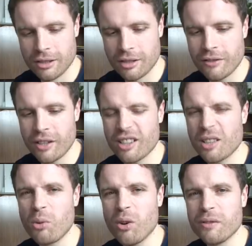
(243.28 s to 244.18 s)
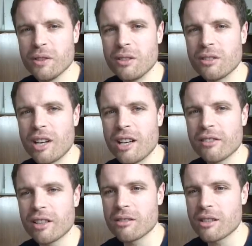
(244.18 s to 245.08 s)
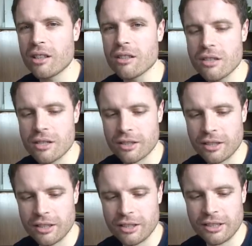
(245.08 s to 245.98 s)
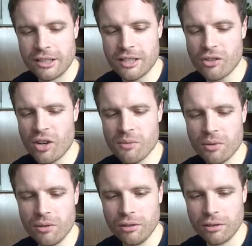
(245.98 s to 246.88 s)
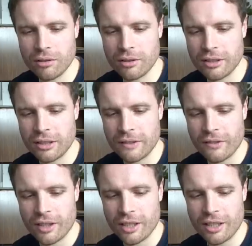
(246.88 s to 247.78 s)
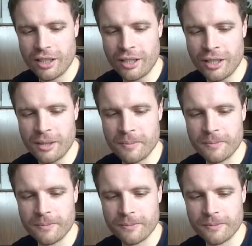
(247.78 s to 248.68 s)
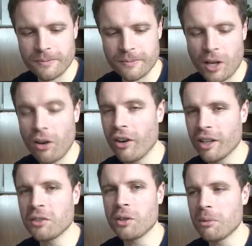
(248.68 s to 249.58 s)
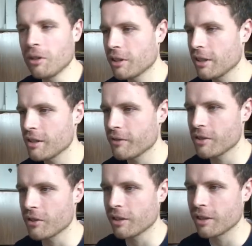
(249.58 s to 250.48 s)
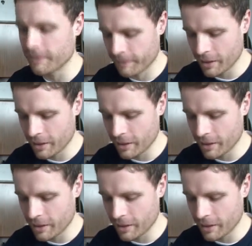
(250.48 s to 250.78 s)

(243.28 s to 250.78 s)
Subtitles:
So if you don't go to Watford on any of those days, it's not open. And I like indoor markets, I've decided.